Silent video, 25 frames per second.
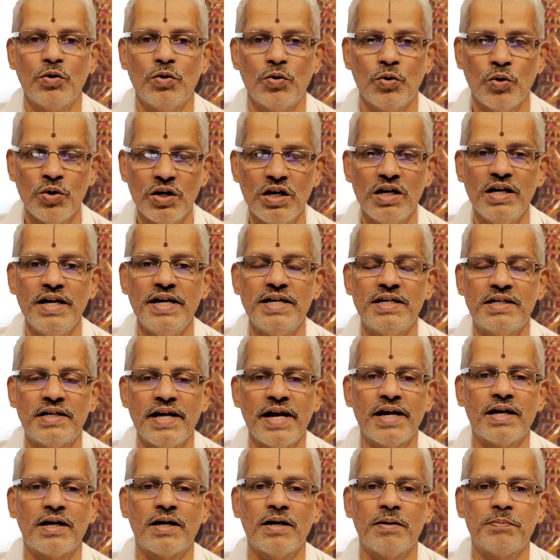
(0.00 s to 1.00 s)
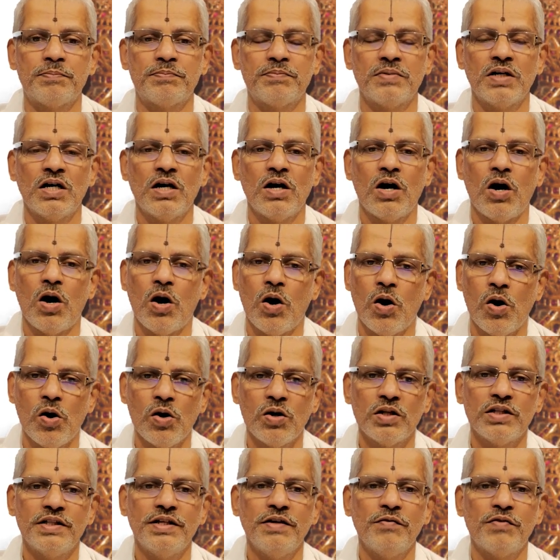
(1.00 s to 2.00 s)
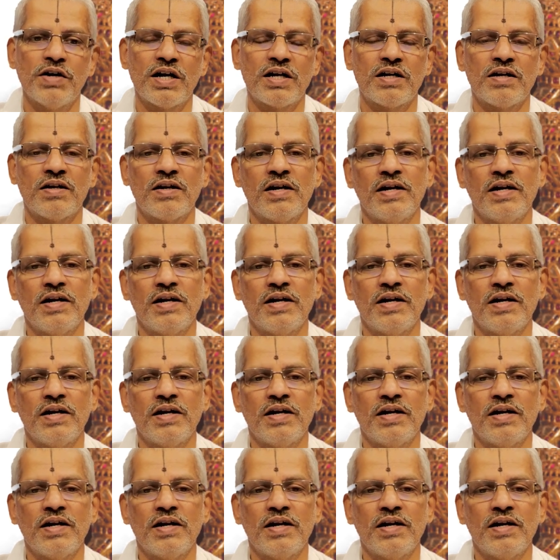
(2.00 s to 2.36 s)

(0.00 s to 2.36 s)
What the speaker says: only take up all the work